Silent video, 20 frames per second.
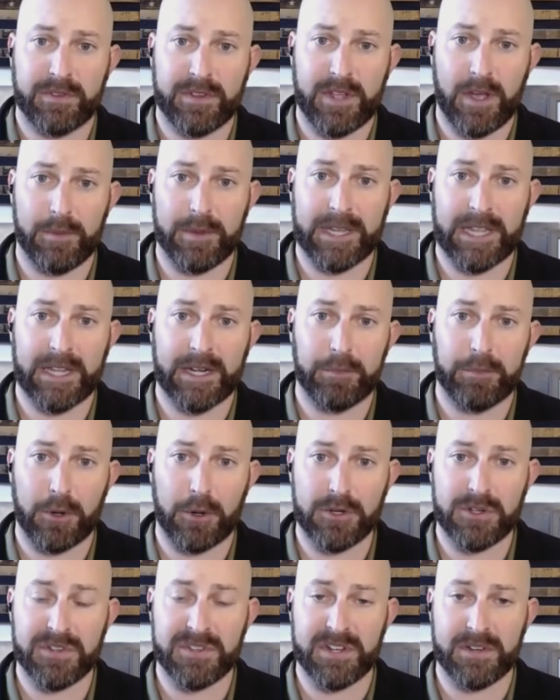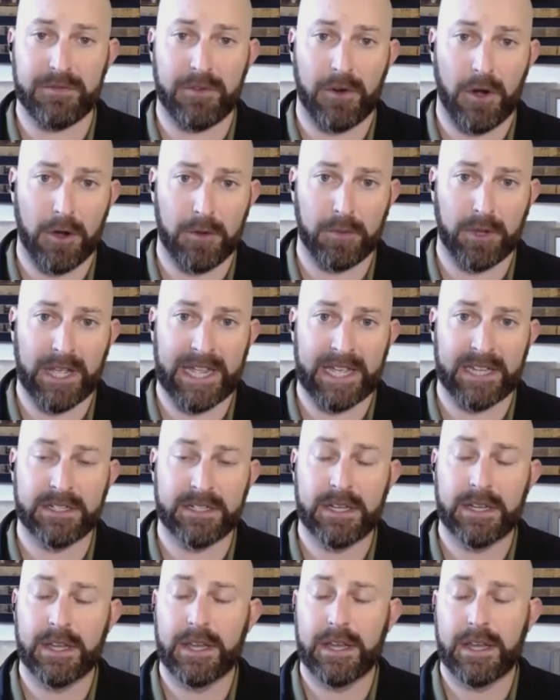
of coming in and purchasing farmland,